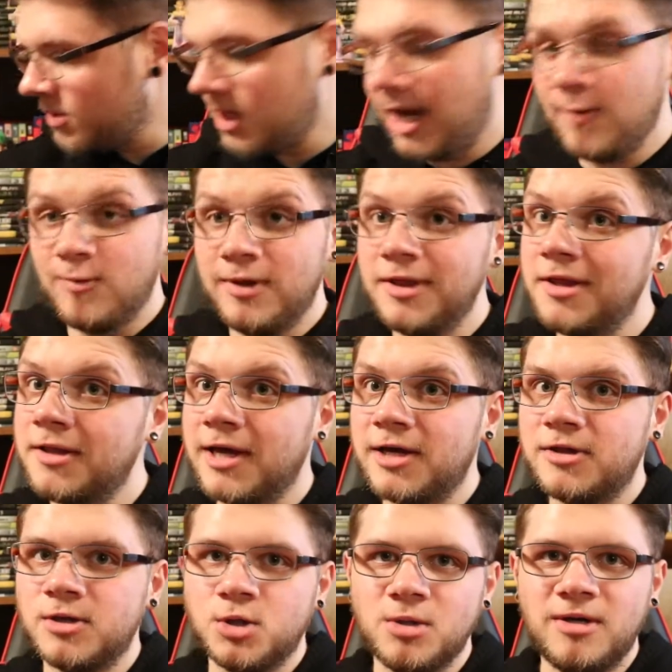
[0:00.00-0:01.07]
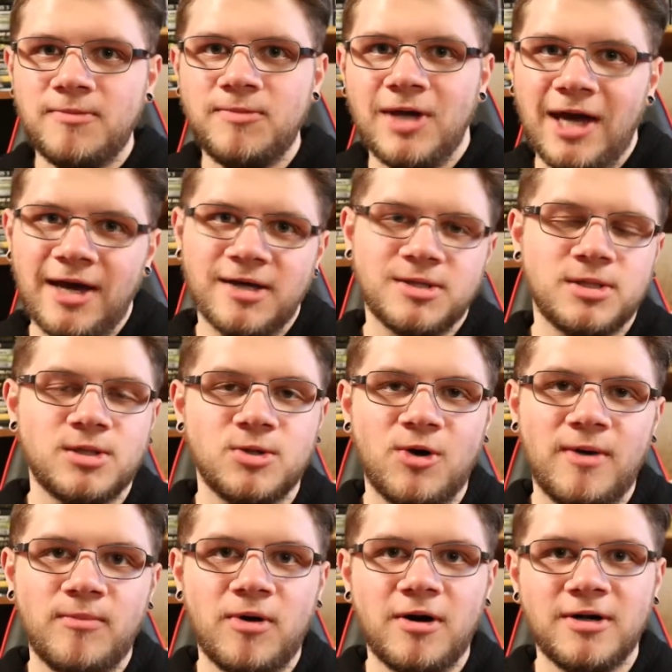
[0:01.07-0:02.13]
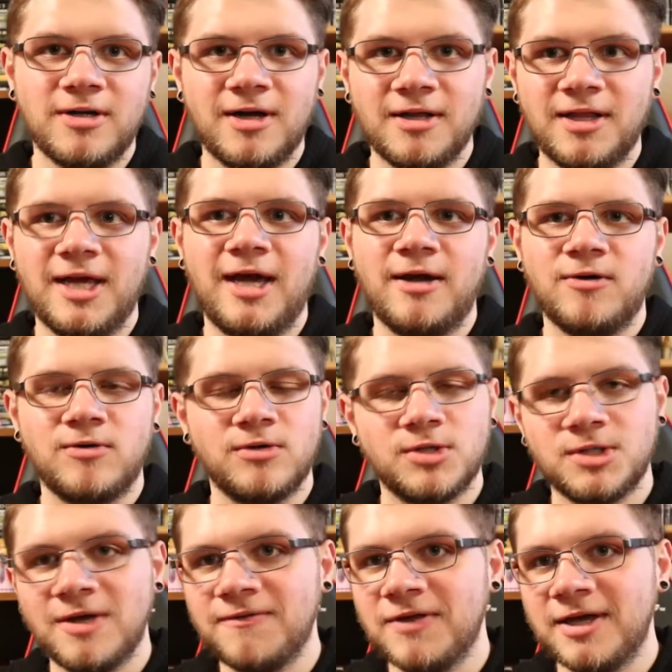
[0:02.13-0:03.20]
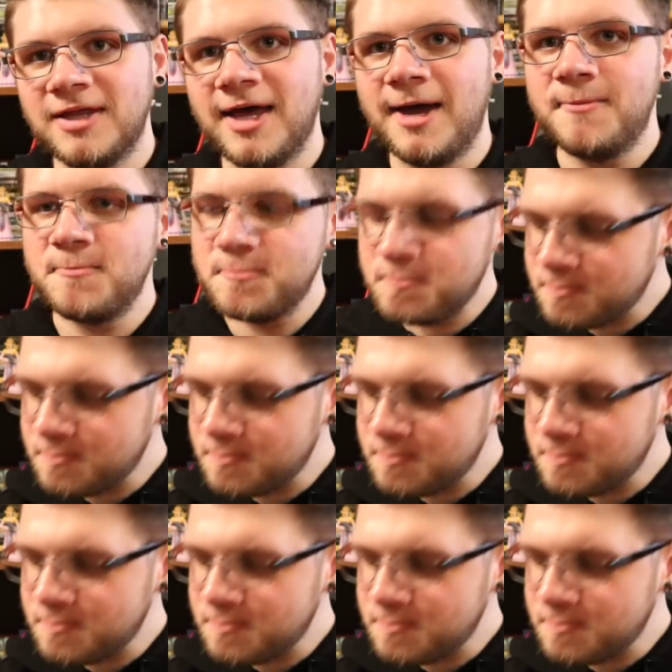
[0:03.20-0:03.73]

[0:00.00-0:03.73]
I really like the Dreamcast, so I bought it on that, or stuff like that.